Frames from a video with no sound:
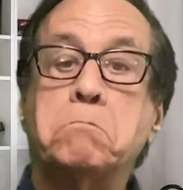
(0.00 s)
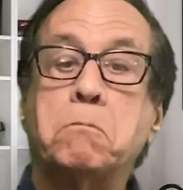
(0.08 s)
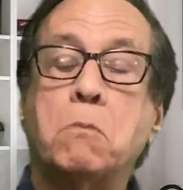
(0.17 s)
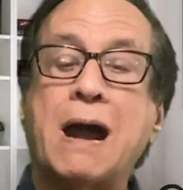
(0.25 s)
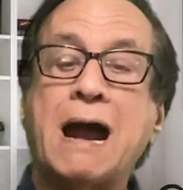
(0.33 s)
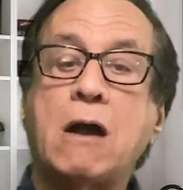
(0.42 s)

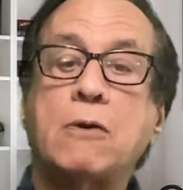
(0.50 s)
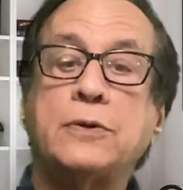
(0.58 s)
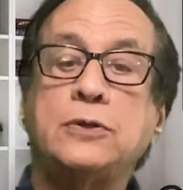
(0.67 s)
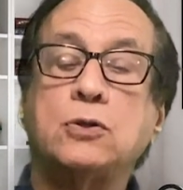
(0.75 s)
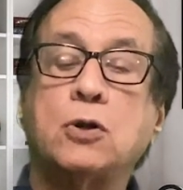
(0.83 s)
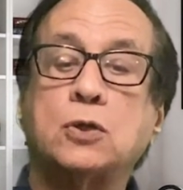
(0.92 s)
How are
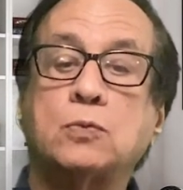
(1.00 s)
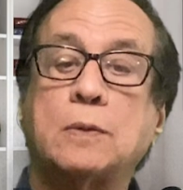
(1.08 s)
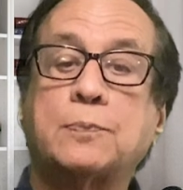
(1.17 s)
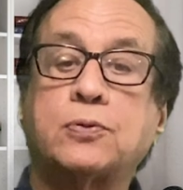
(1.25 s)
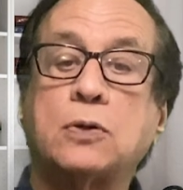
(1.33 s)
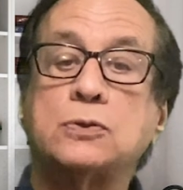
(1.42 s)
you going to
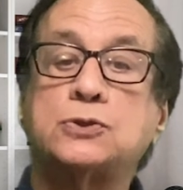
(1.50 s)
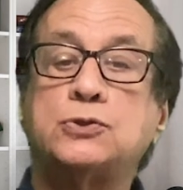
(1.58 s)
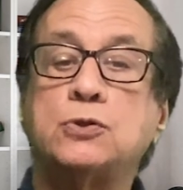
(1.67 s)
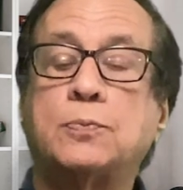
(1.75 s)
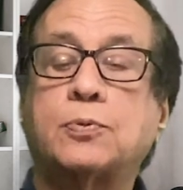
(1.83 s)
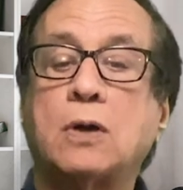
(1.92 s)
approach
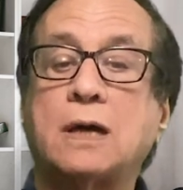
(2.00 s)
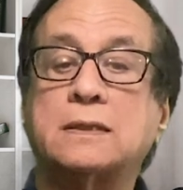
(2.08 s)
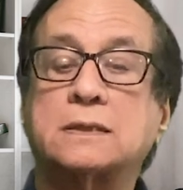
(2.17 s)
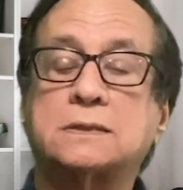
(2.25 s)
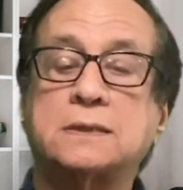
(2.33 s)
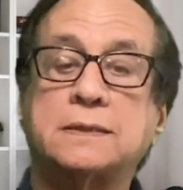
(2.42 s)
new
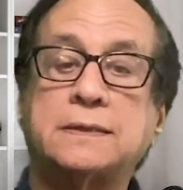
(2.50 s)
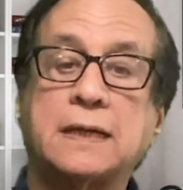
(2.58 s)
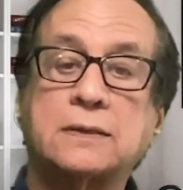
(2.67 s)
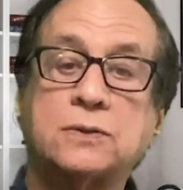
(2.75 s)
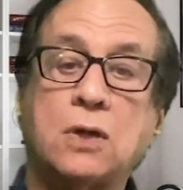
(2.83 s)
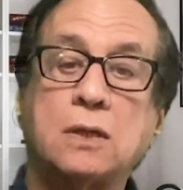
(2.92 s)
products and
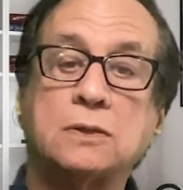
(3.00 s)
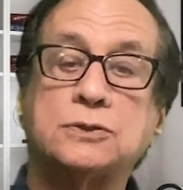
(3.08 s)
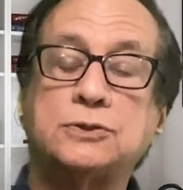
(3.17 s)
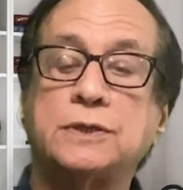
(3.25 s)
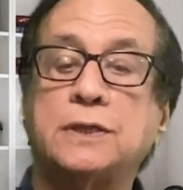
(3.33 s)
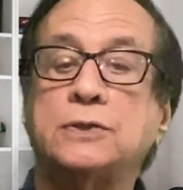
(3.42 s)

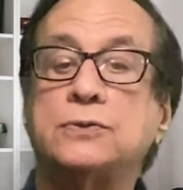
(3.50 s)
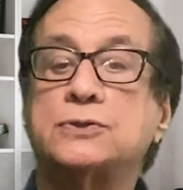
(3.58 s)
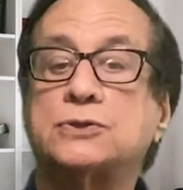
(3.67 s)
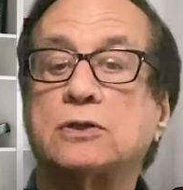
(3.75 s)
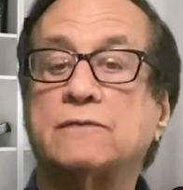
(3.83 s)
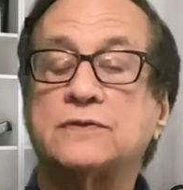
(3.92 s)
technology and new
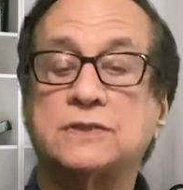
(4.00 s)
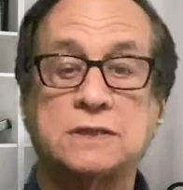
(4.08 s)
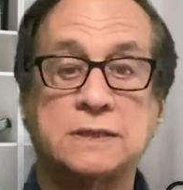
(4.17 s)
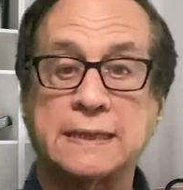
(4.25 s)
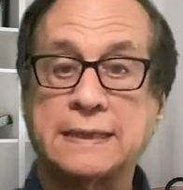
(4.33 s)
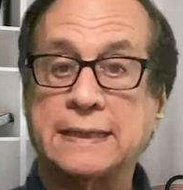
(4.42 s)

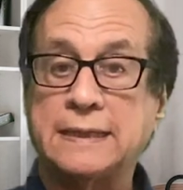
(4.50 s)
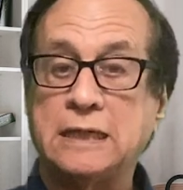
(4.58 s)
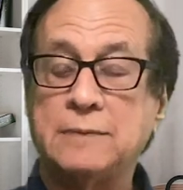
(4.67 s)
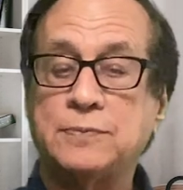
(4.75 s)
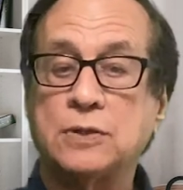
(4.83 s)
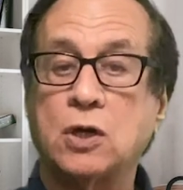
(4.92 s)
services that can
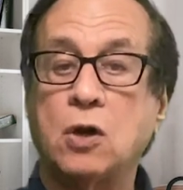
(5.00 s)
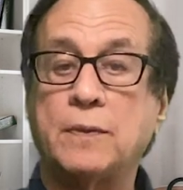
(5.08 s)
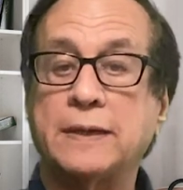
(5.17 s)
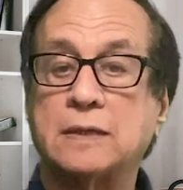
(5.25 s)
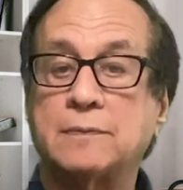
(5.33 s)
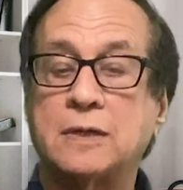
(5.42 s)
keep you
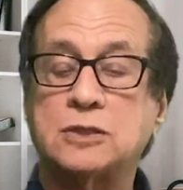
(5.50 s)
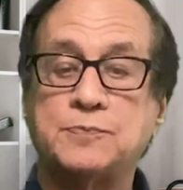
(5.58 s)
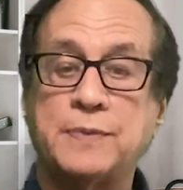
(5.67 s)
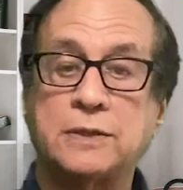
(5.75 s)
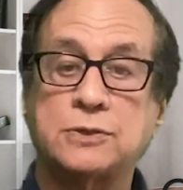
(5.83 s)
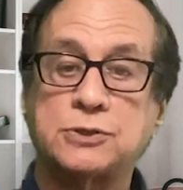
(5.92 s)
going in much
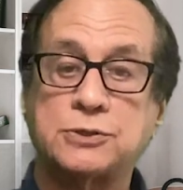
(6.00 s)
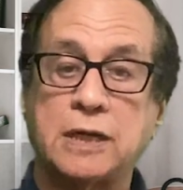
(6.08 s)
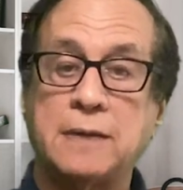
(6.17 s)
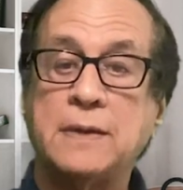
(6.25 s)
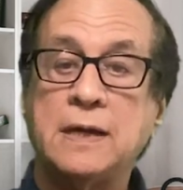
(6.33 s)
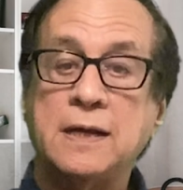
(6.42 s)
better
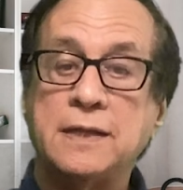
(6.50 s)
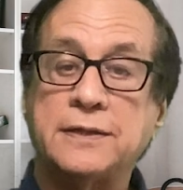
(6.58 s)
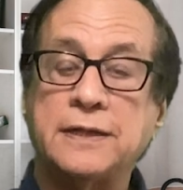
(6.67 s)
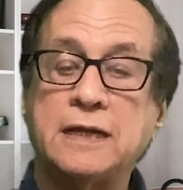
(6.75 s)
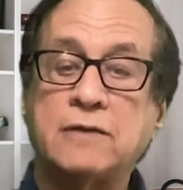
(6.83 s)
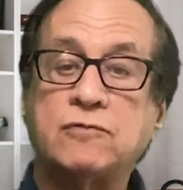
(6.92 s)
shape
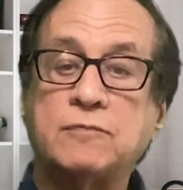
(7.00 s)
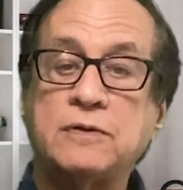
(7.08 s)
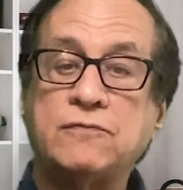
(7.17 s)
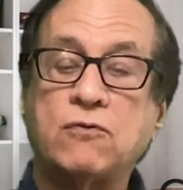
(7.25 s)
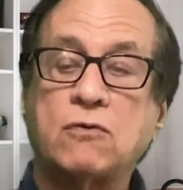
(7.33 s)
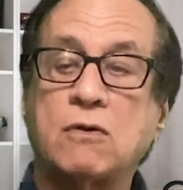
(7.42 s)
than ever
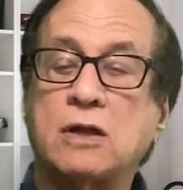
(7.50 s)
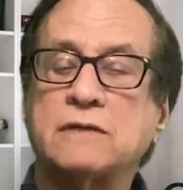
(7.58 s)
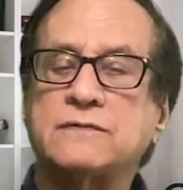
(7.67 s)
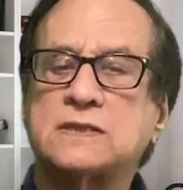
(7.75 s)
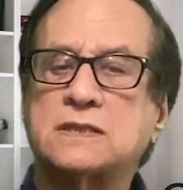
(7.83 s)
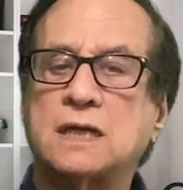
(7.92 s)
before? All
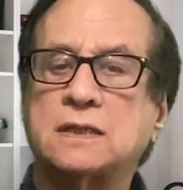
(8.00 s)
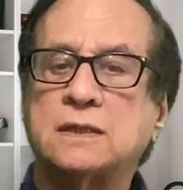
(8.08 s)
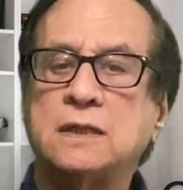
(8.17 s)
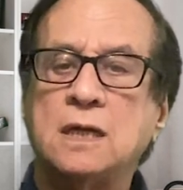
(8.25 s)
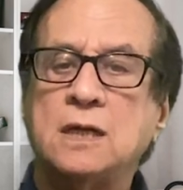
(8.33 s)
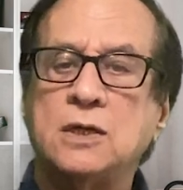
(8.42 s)
of a
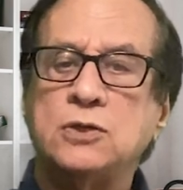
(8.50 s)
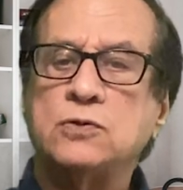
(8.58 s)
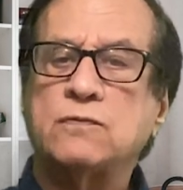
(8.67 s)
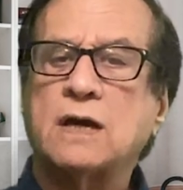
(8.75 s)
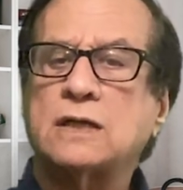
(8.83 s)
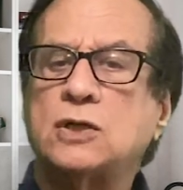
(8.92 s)
sudden,
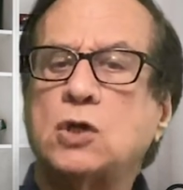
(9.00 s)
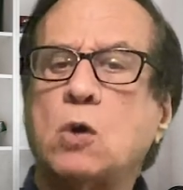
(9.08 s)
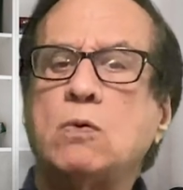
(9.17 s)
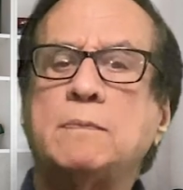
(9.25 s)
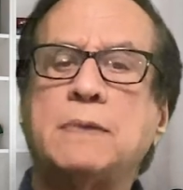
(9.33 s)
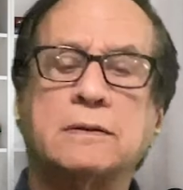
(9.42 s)
you've got to
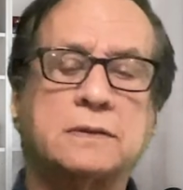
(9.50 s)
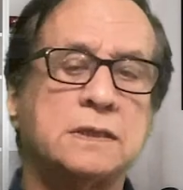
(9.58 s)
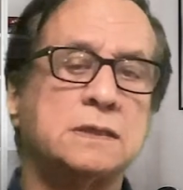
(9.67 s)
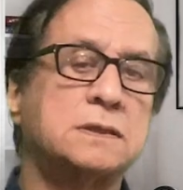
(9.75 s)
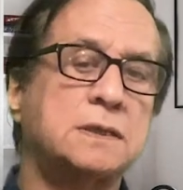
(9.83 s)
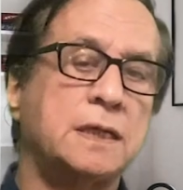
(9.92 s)
know about
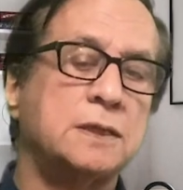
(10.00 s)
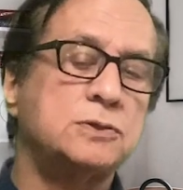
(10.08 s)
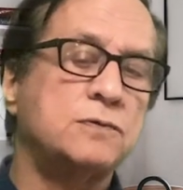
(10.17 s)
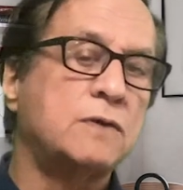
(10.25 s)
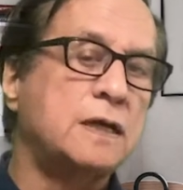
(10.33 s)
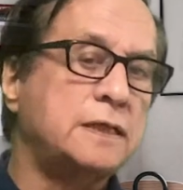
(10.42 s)
these things.
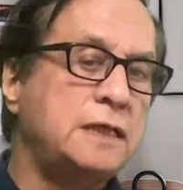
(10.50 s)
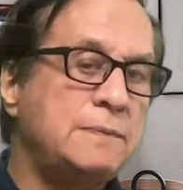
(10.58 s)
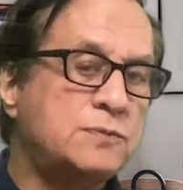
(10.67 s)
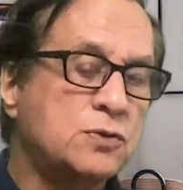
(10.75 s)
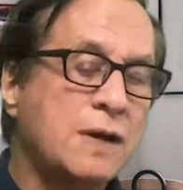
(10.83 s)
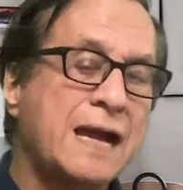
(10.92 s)
You've got to
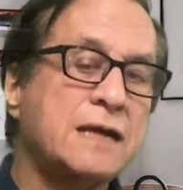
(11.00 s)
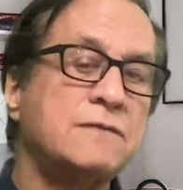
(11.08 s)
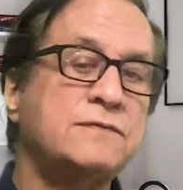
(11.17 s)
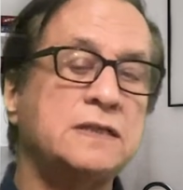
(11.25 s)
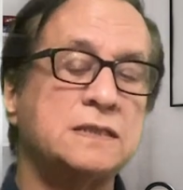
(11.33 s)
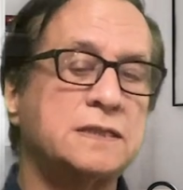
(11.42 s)
keep track
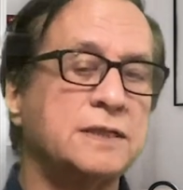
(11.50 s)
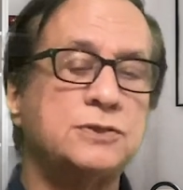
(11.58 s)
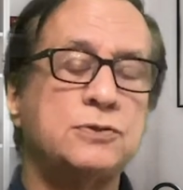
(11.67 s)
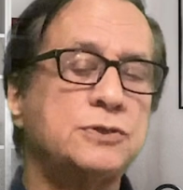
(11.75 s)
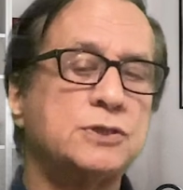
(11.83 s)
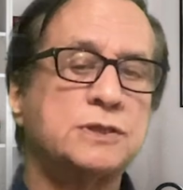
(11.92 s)
of these things.
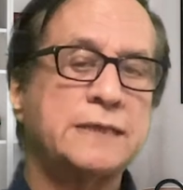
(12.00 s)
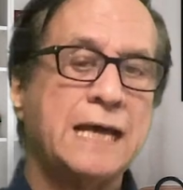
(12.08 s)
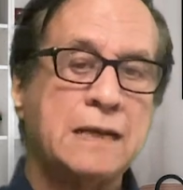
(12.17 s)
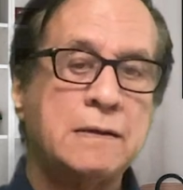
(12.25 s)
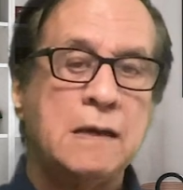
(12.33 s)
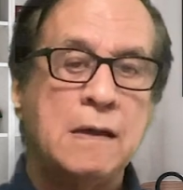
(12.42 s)
You just
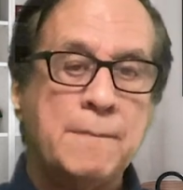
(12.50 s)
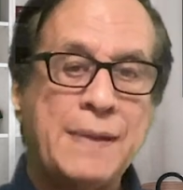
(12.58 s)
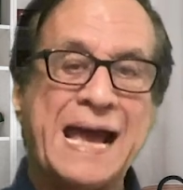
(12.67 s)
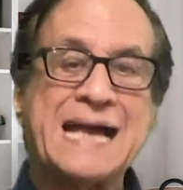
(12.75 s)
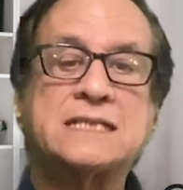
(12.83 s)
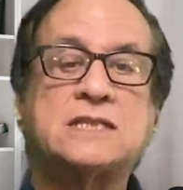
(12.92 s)
can't
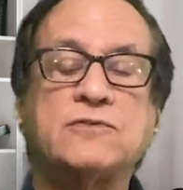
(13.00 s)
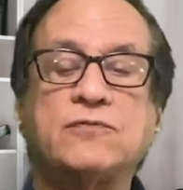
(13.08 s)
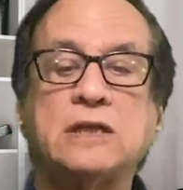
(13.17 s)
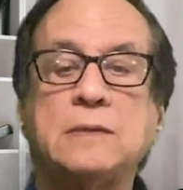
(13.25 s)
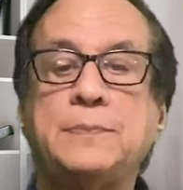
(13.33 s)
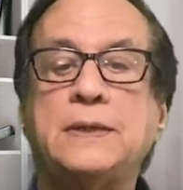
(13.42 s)

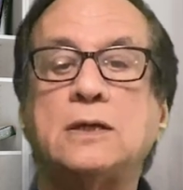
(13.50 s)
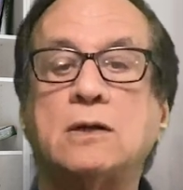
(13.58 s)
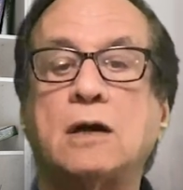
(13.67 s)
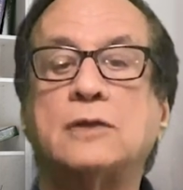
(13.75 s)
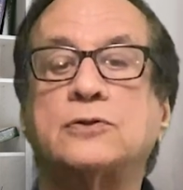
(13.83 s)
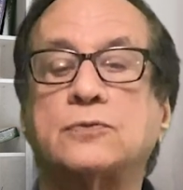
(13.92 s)
passively be
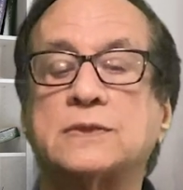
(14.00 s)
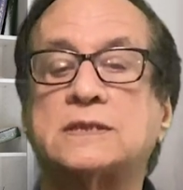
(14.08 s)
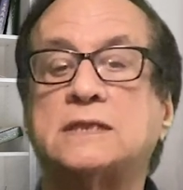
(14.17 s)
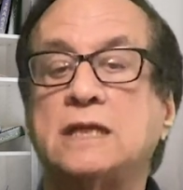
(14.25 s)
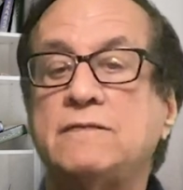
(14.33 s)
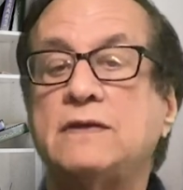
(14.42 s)
on the
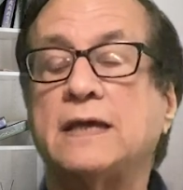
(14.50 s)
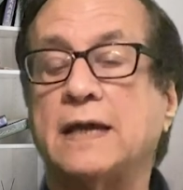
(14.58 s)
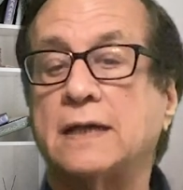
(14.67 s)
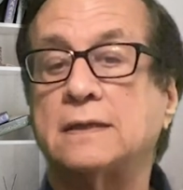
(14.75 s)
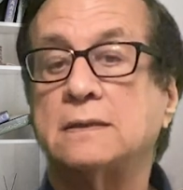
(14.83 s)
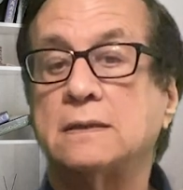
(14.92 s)
receiving
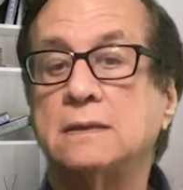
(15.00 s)
end.